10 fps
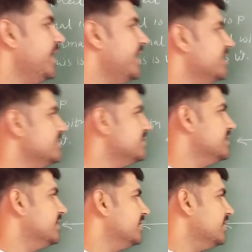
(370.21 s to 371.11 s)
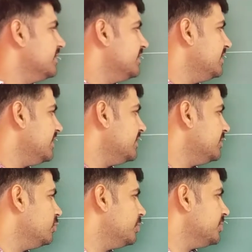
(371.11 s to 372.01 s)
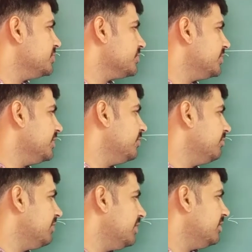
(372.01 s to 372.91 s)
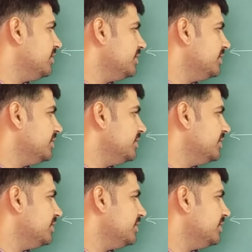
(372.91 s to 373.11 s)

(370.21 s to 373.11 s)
as there are 2 points on the normal,